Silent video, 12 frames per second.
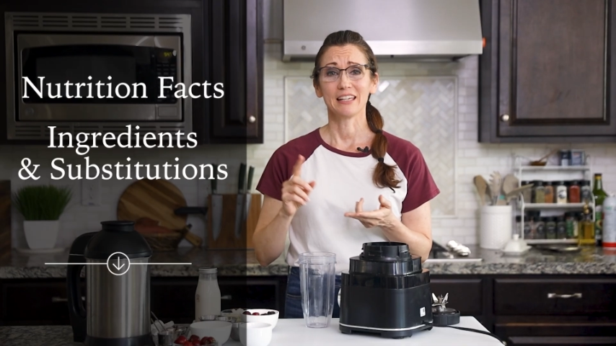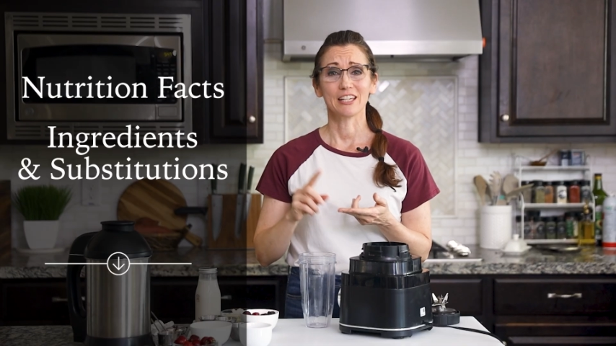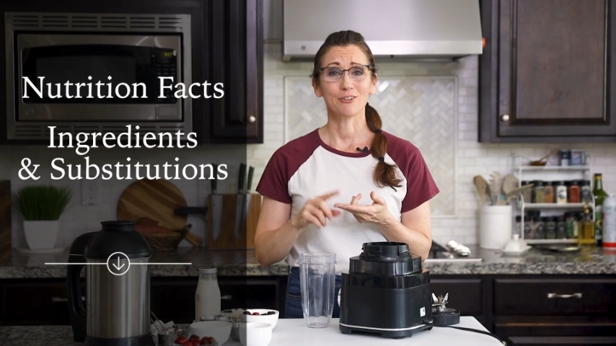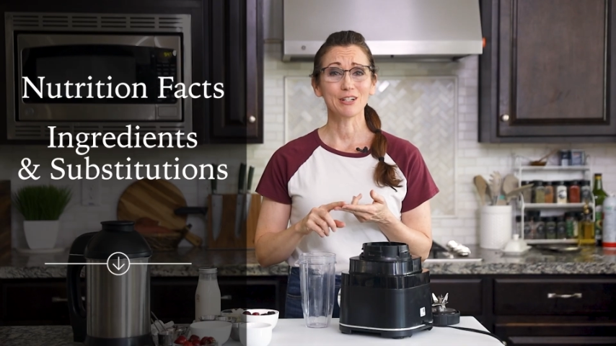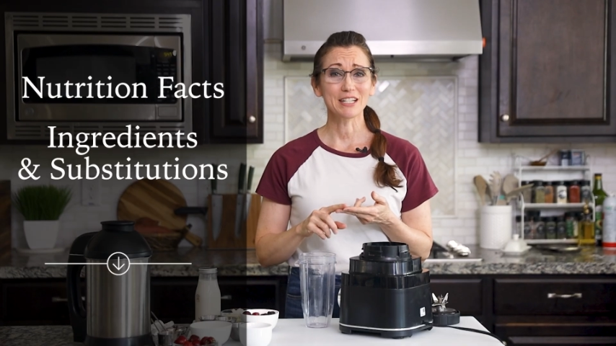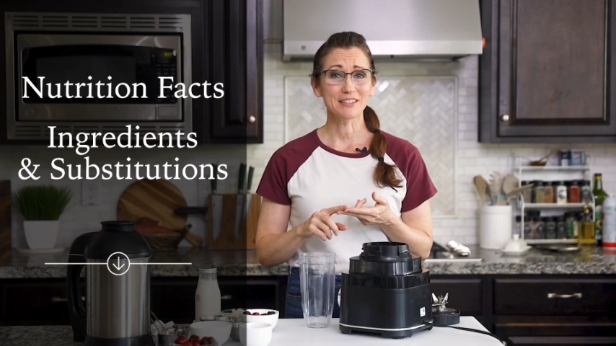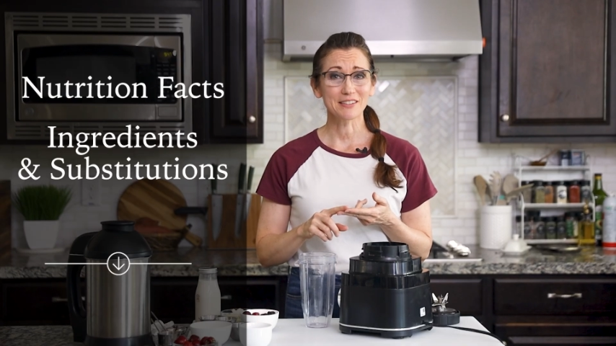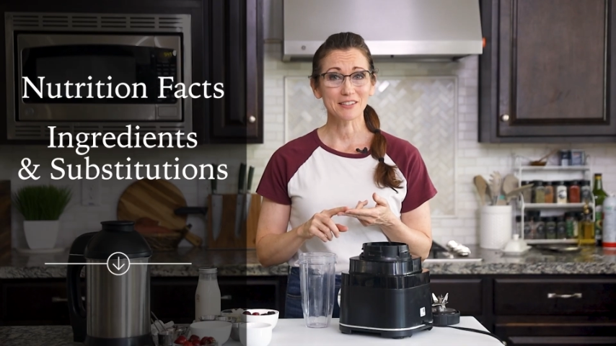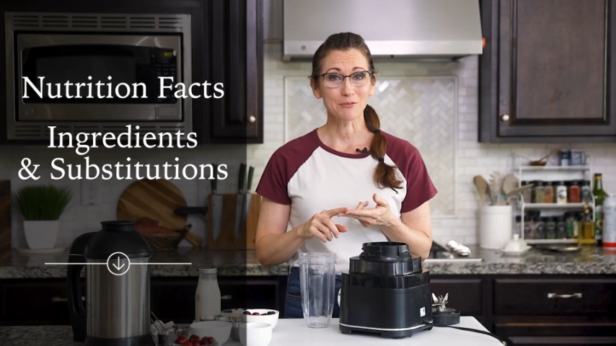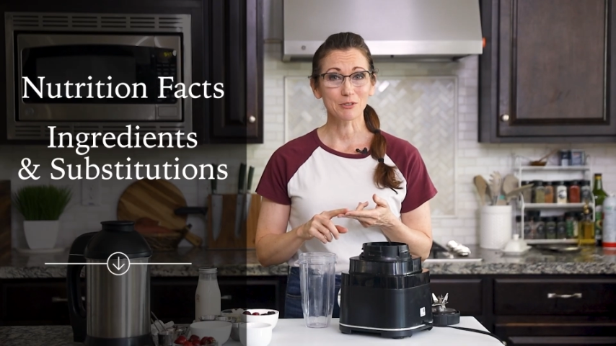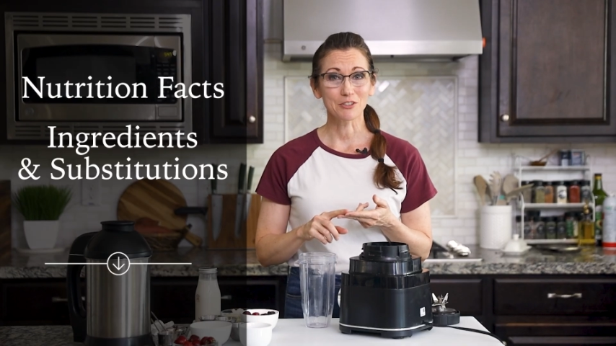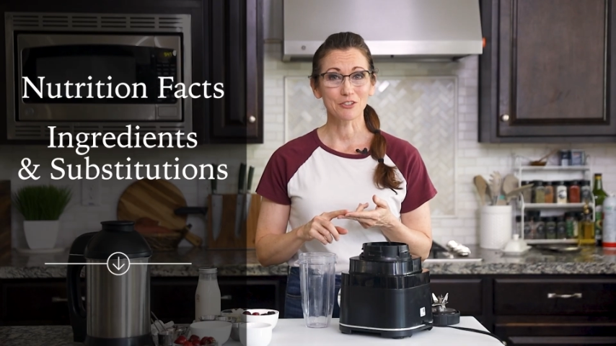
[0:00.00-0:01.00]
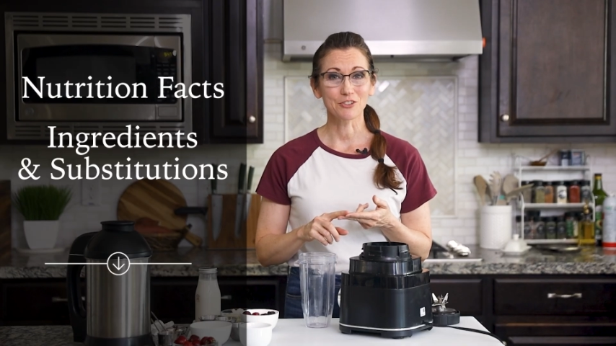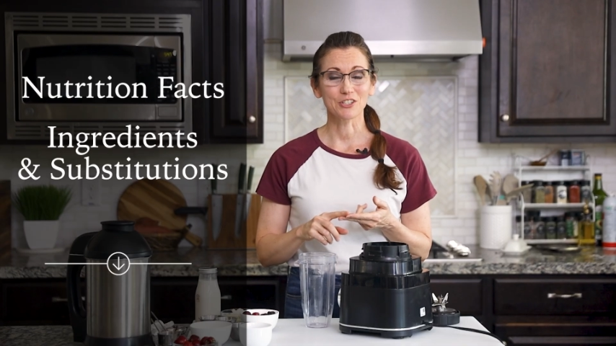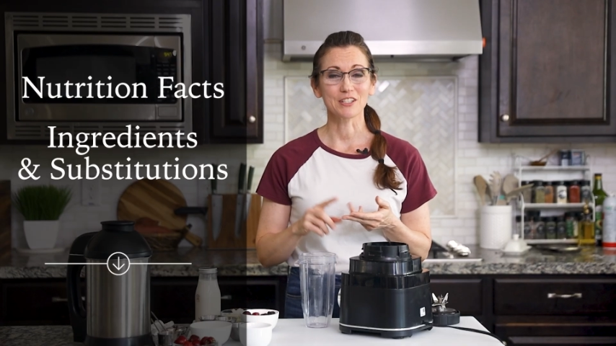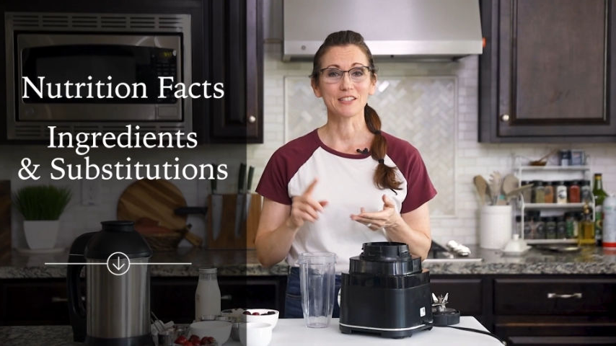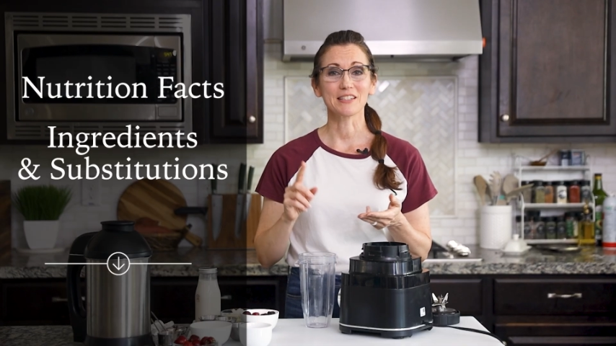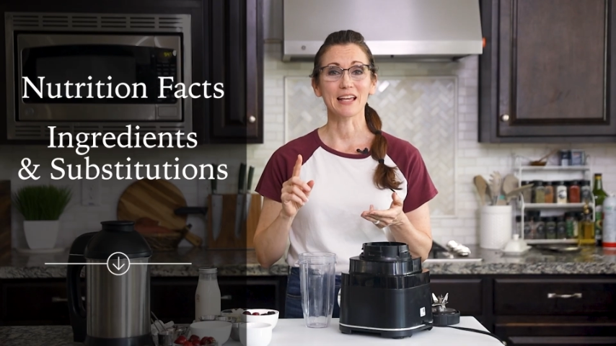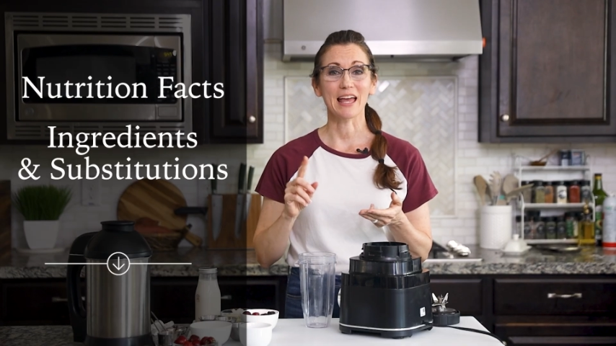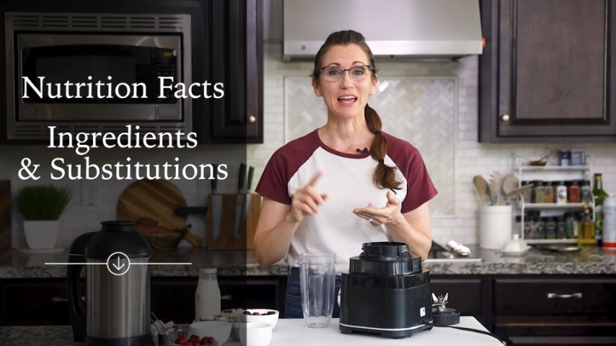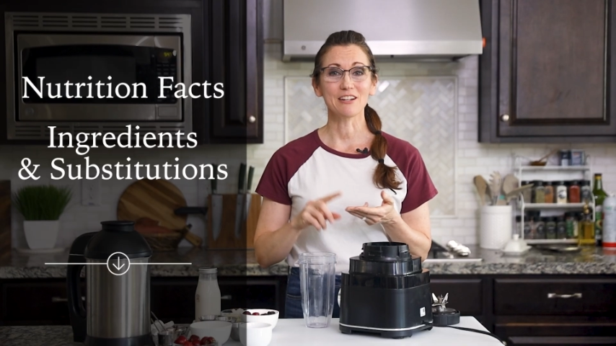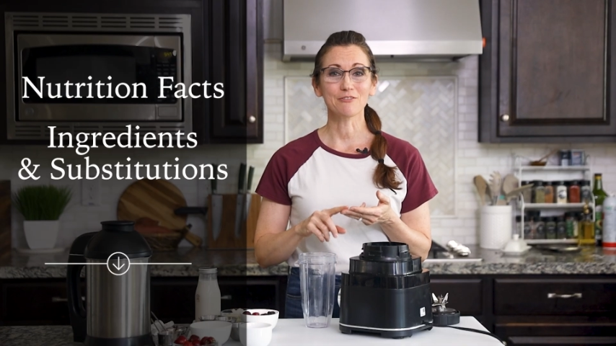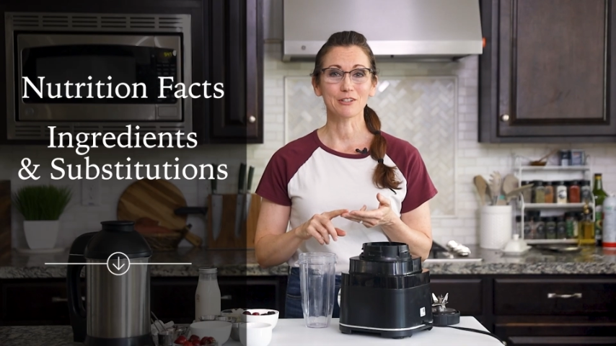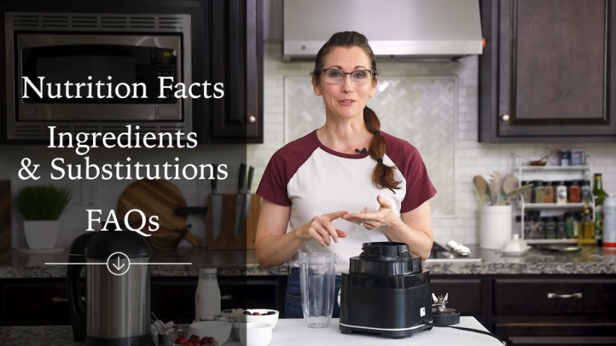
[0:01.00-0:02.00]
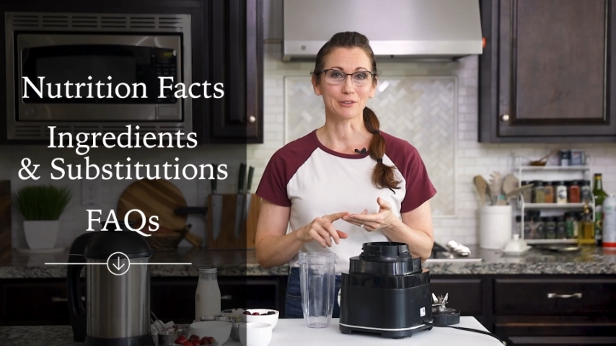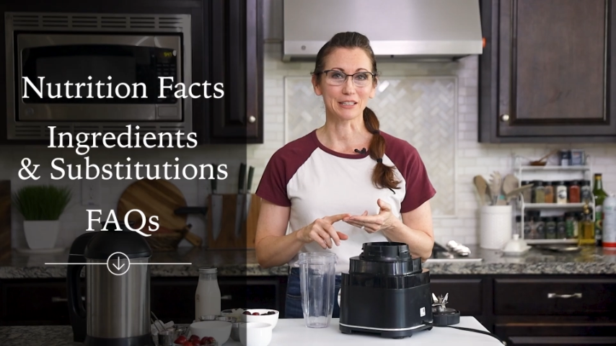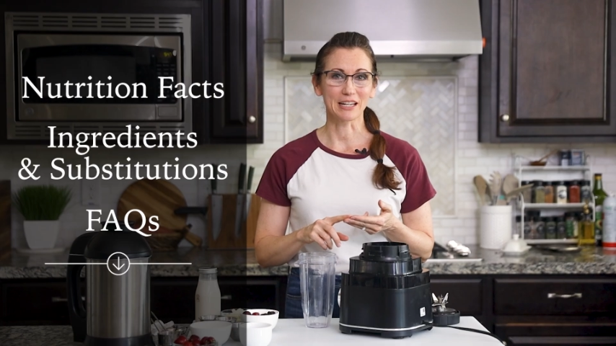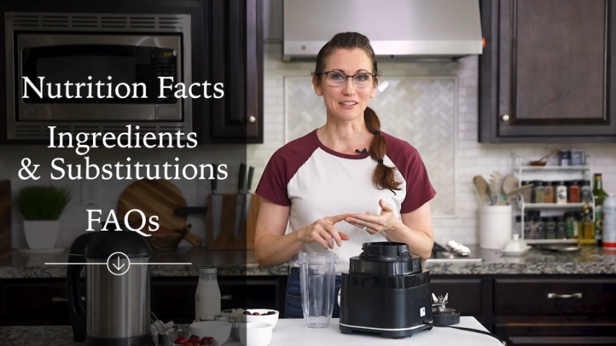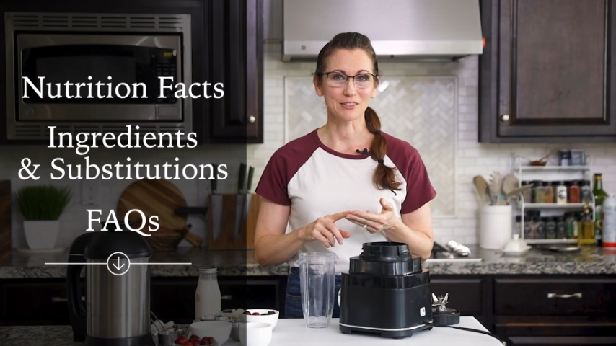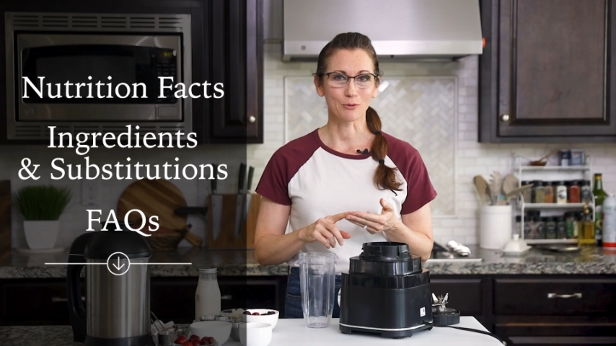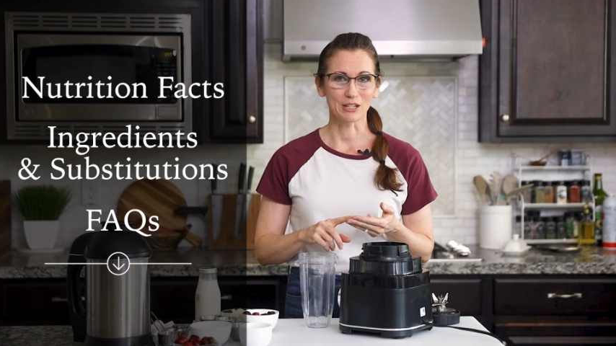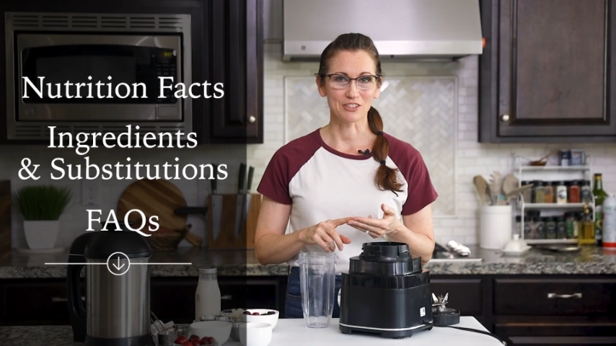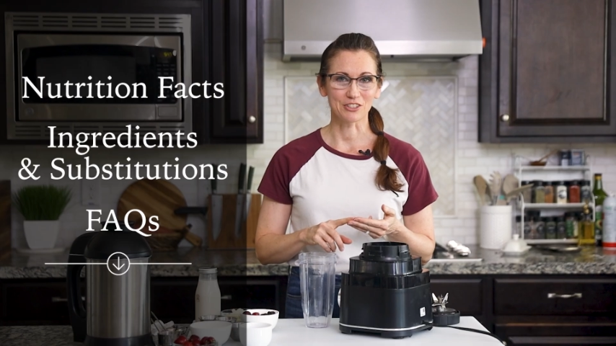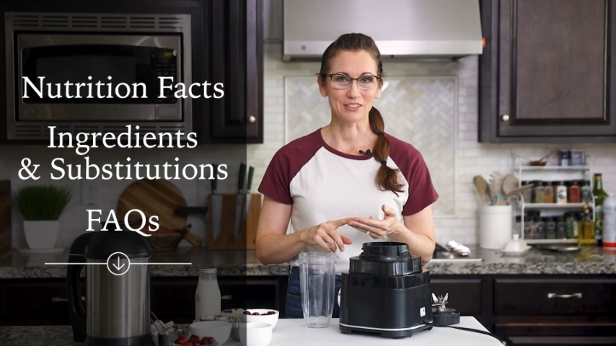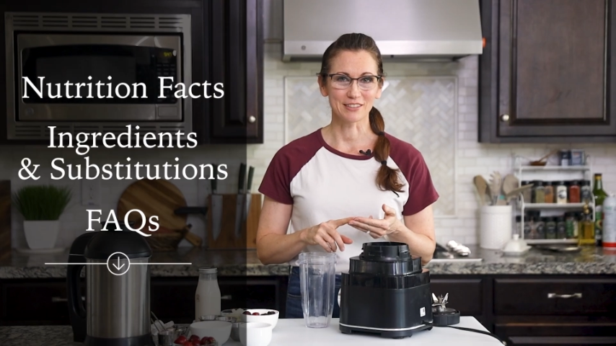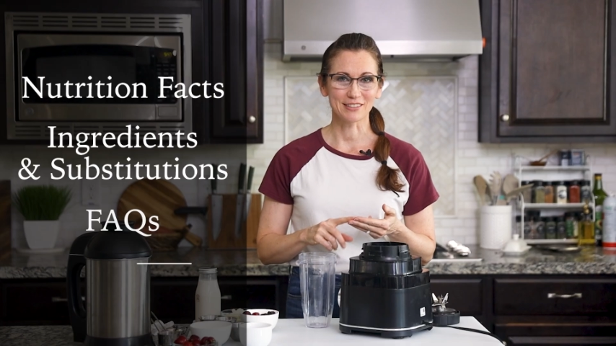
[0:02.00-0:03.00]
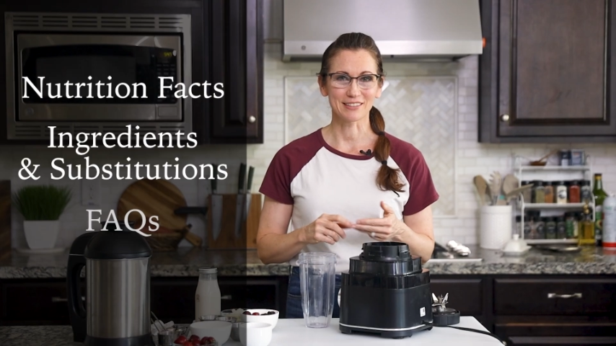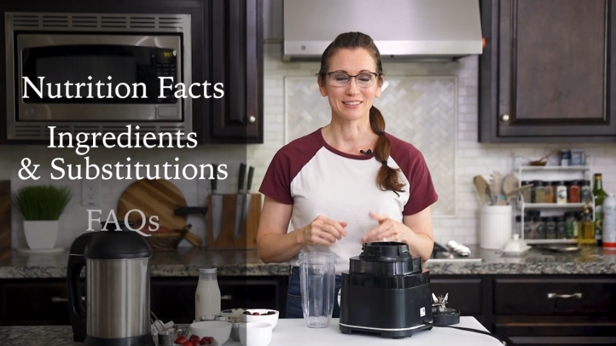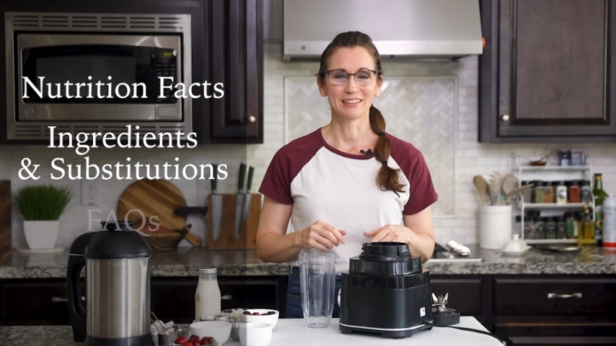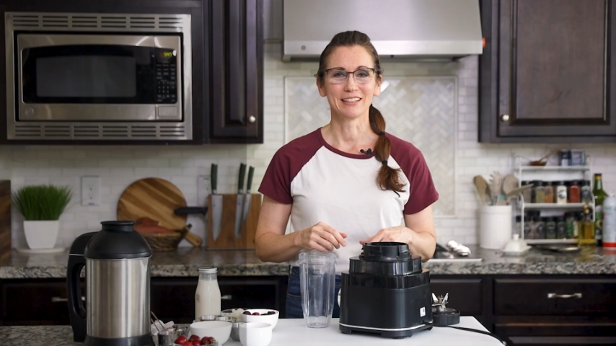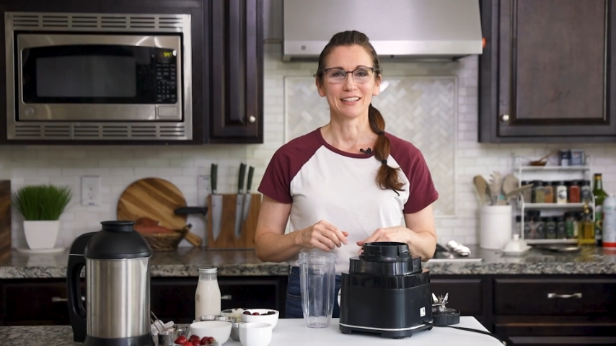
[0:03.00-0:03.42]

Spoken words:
ingredients and substitutions, and frequently asked questions.